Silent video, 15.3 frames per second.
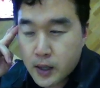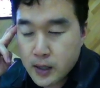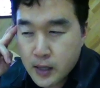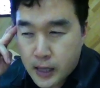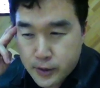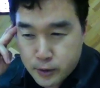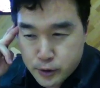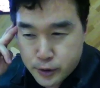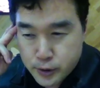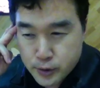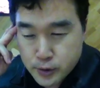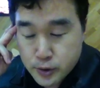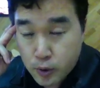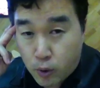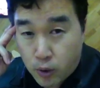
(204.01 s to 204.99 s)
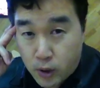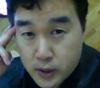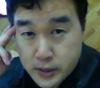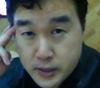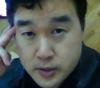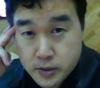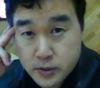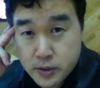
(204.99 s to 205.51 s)
leather shoes, or are
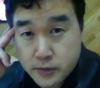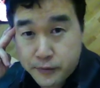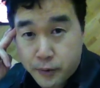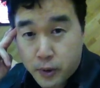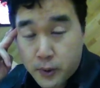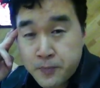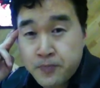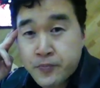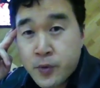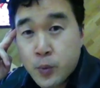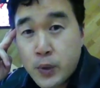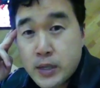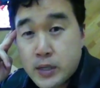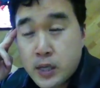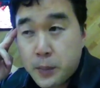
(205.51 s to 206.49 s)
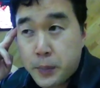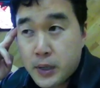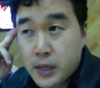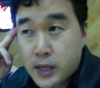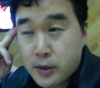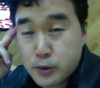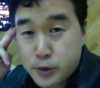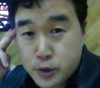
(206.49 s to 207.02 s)
they searching for wingtip
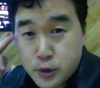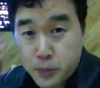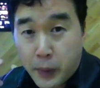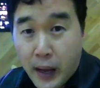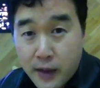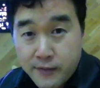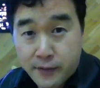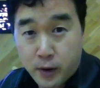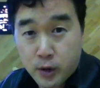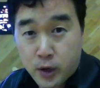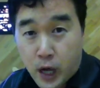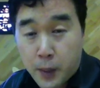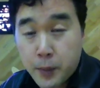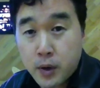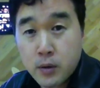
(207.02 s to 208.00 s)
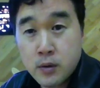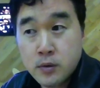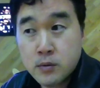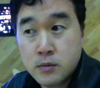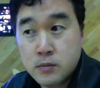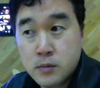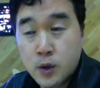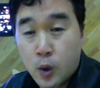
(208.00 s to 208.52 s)
leather shoes by Ferragamo
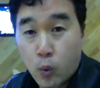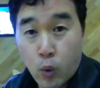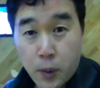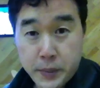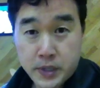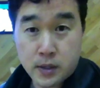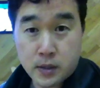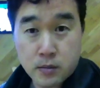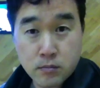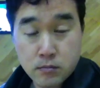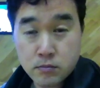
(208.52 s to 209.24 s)
Uomini?